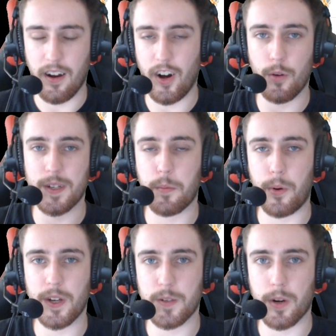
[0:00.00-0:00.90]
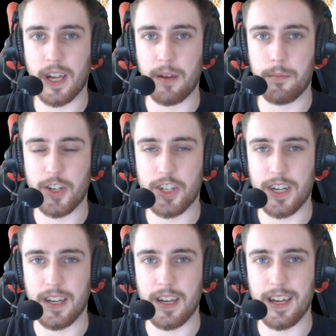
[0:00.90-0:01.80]
Always a points per game
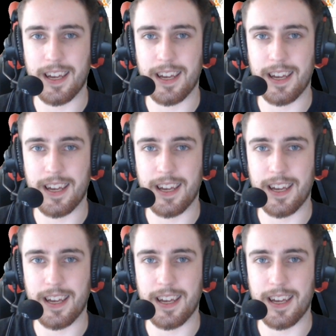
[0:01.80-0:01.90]
machine